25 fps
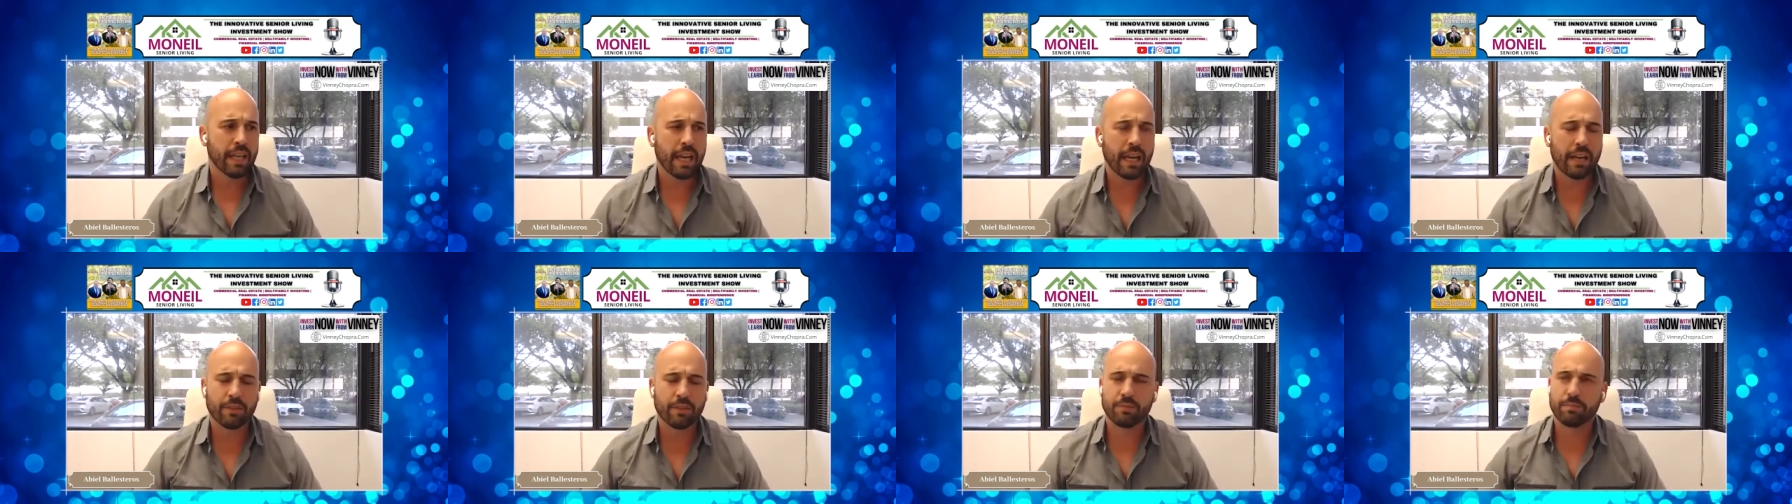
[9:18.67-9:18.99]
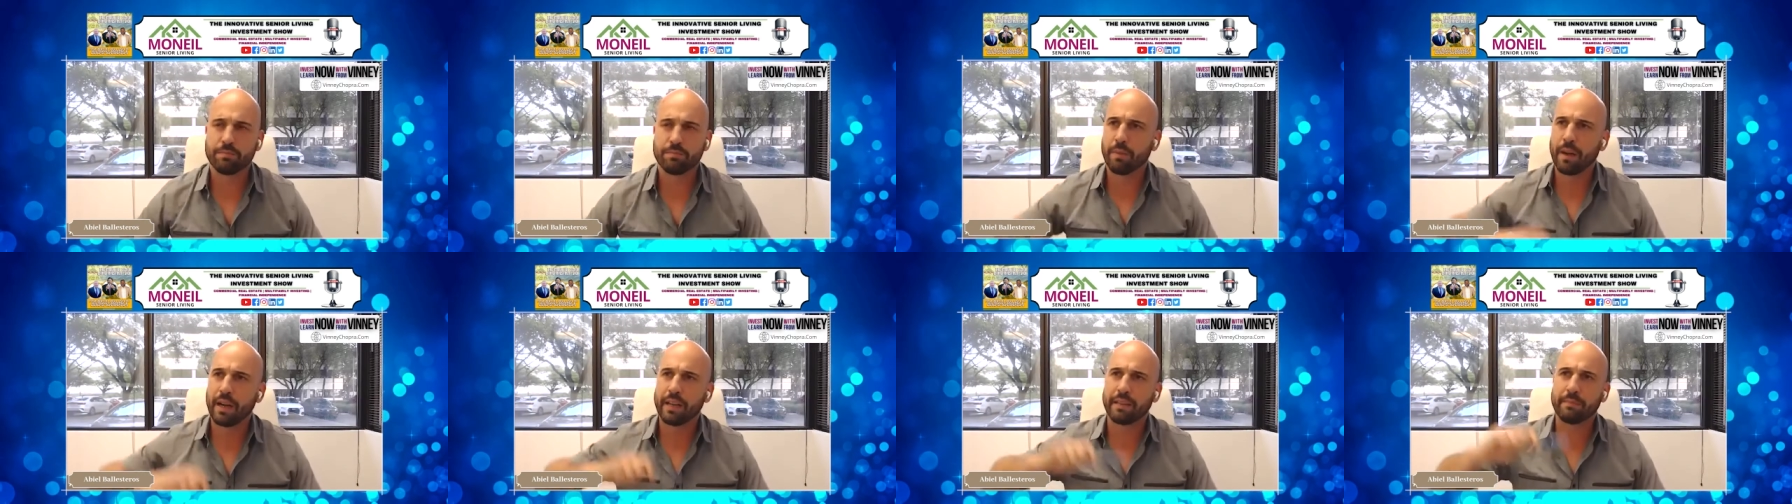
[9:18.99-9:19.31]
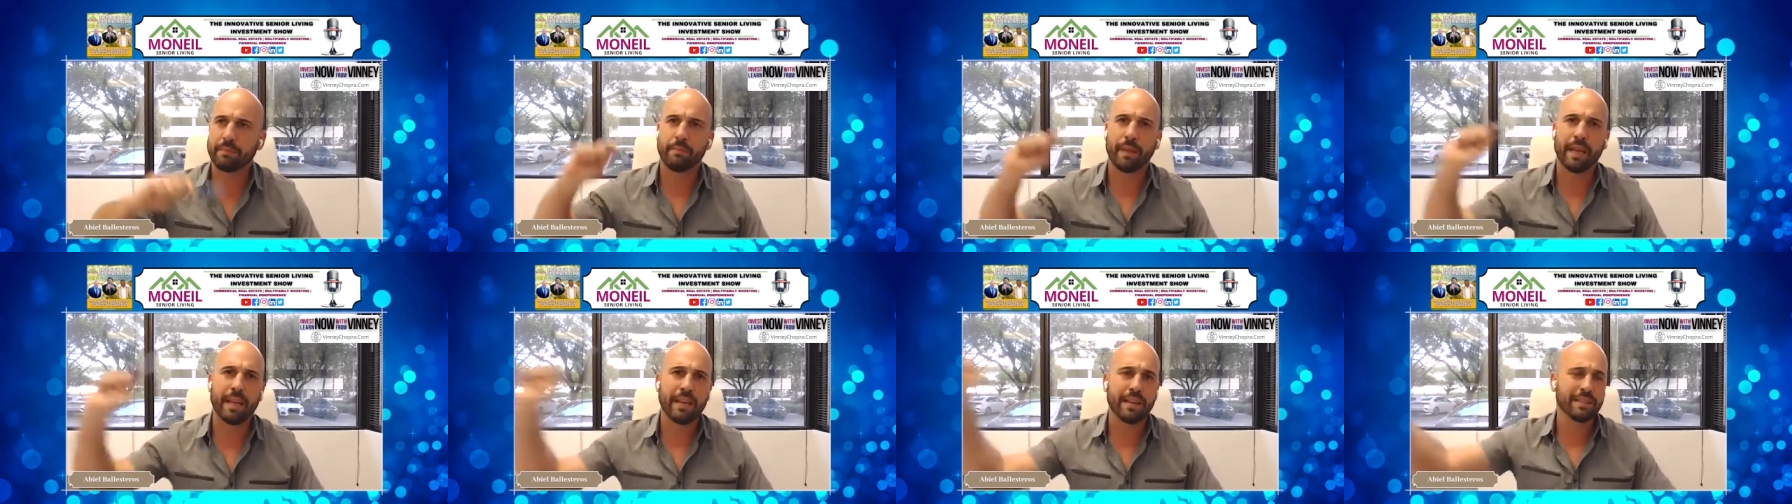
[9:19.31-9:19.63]
Uh, mm-hmm. my
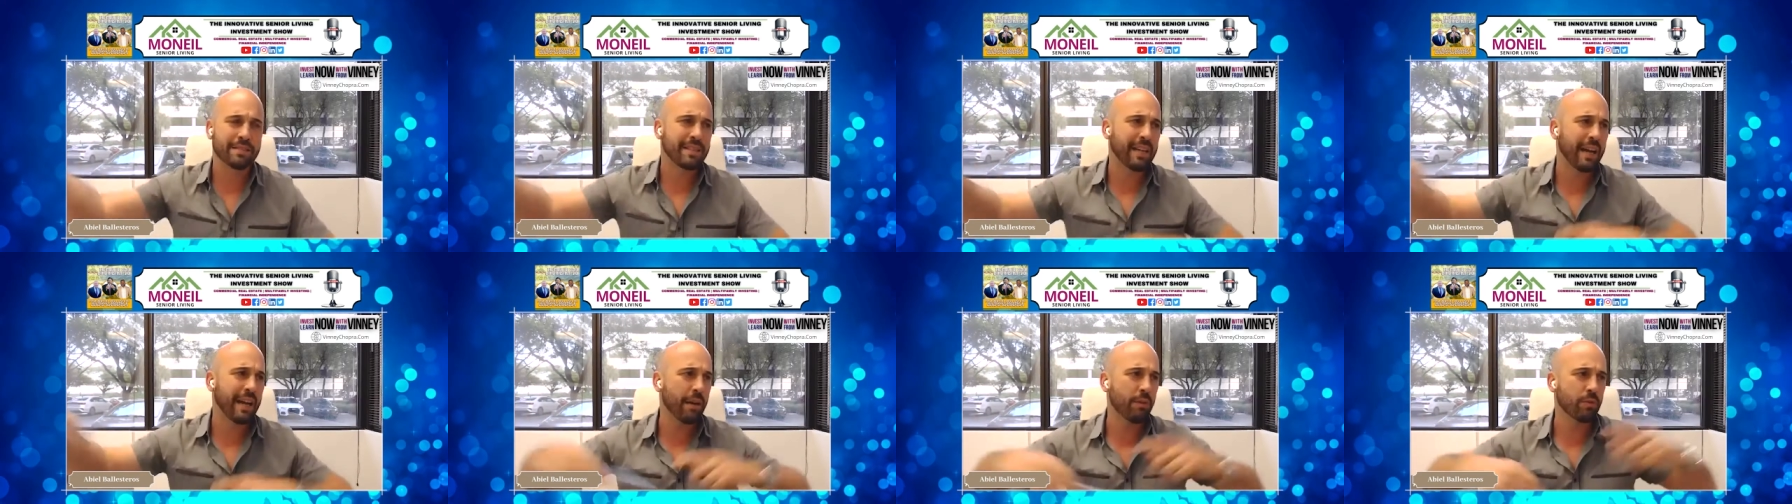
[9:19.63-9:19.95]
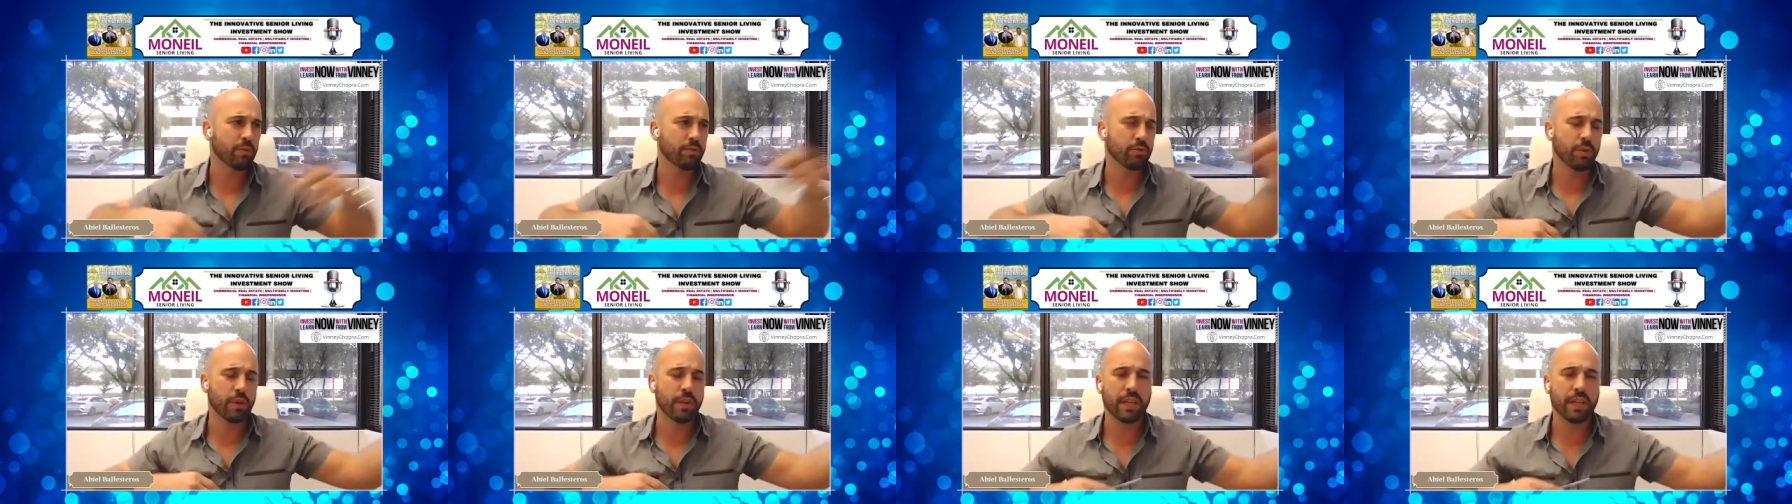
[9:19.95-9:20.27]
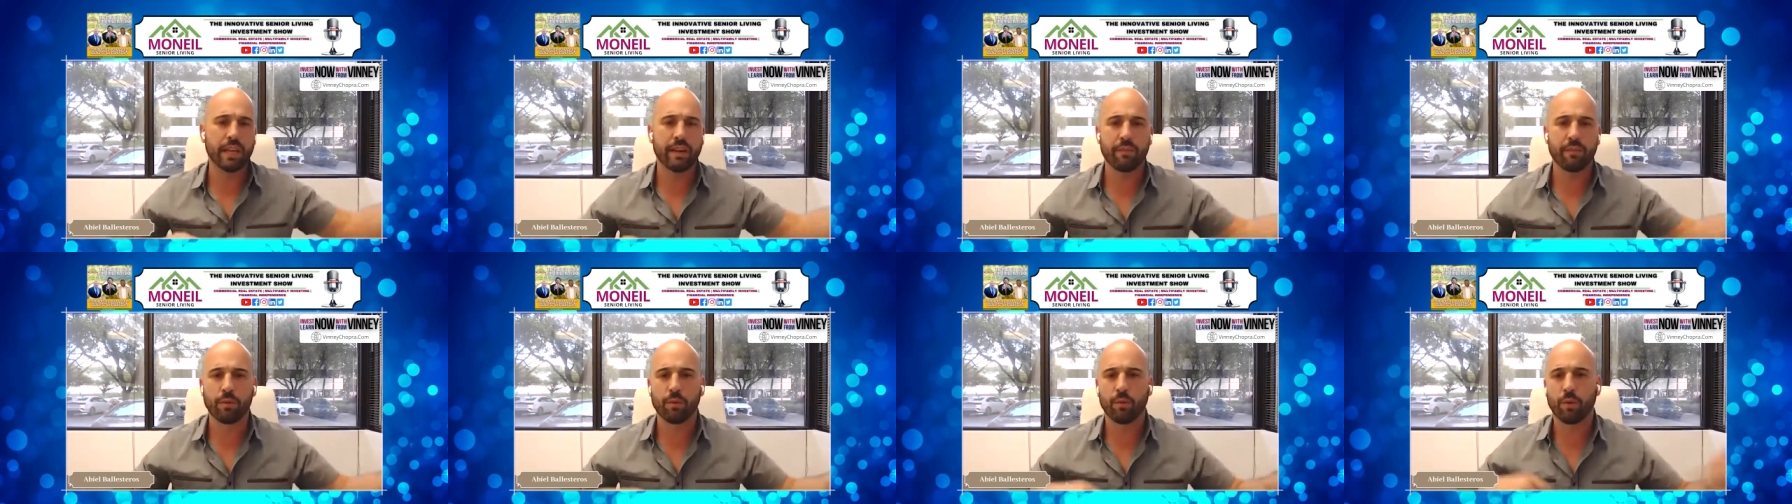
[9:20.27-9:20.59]
maintenance guy was
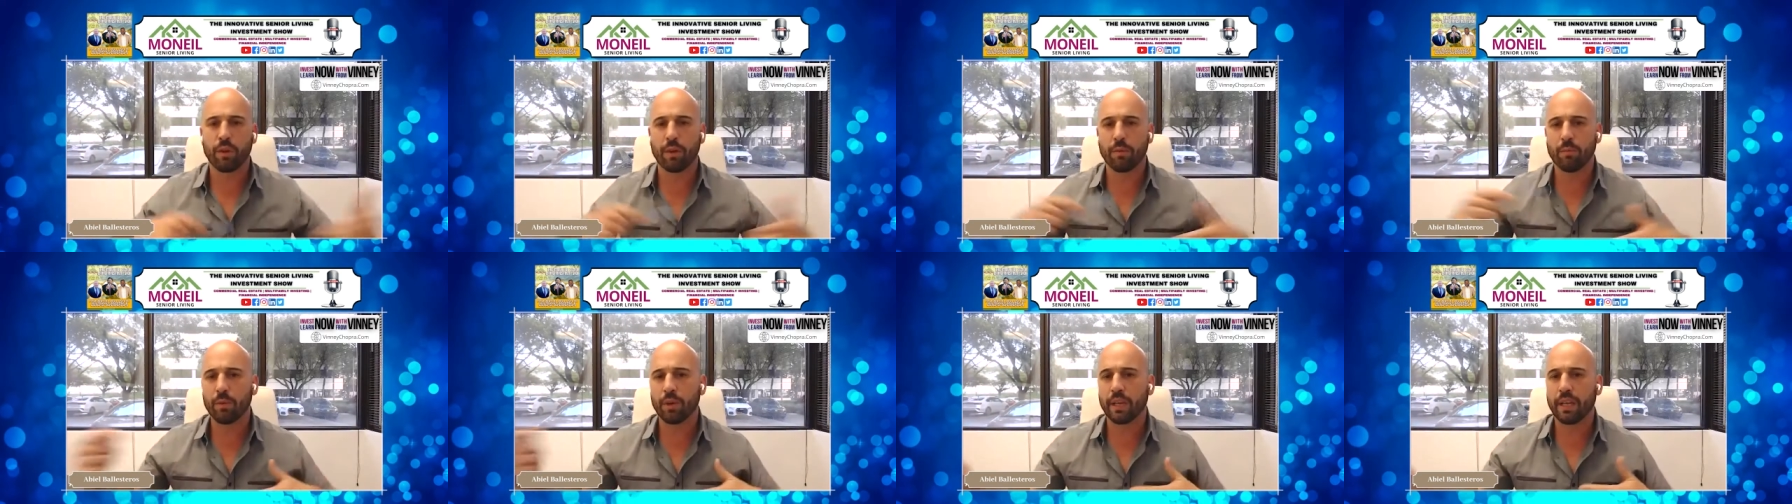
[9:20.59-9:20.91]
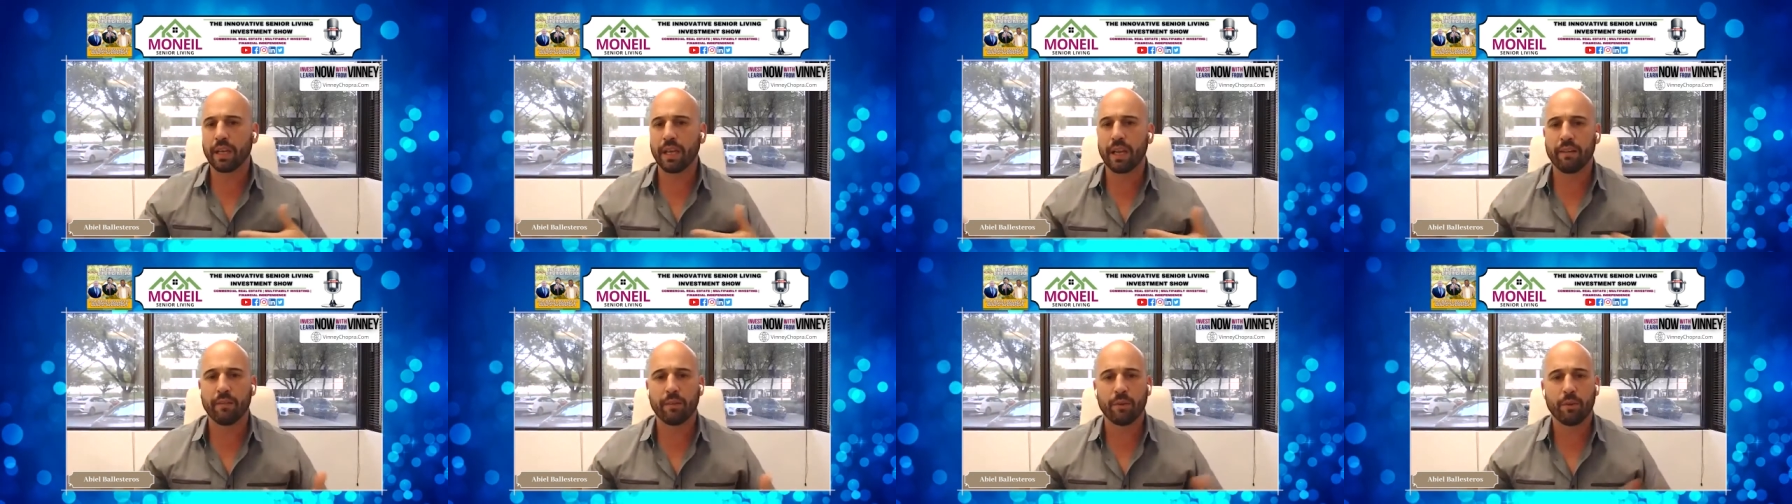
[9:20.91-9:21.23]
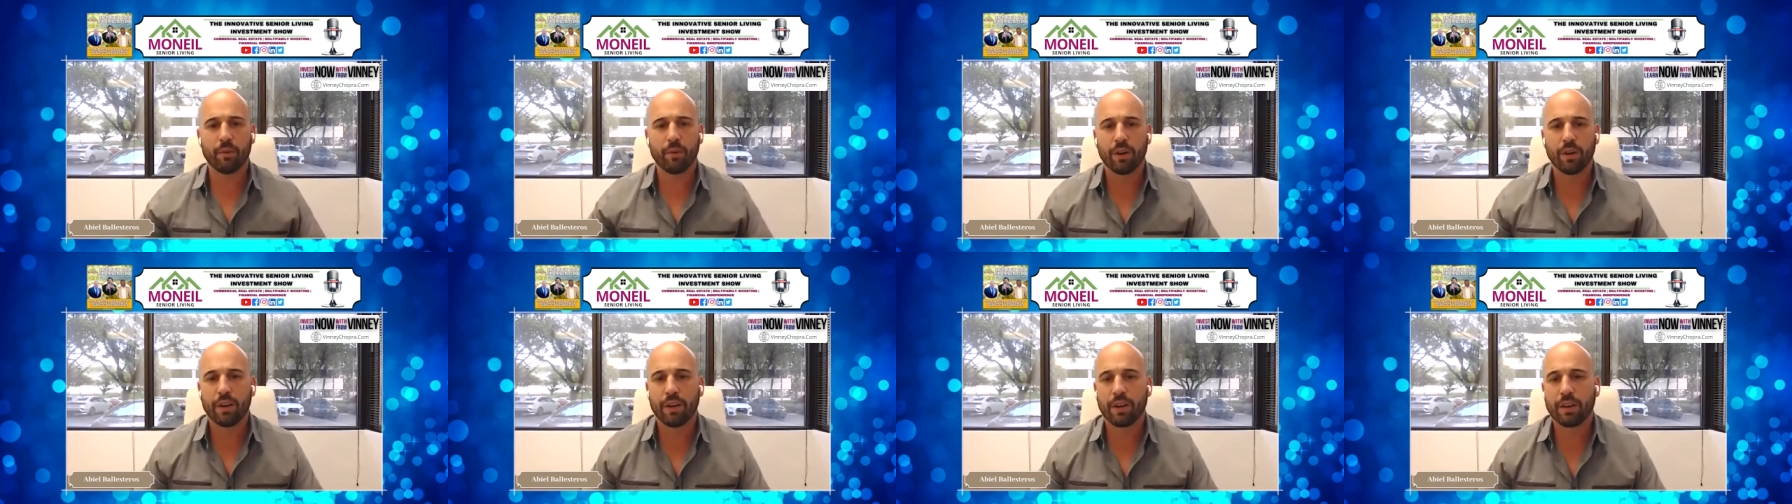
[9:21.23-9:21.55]
running everywhere. I'm running everywhere.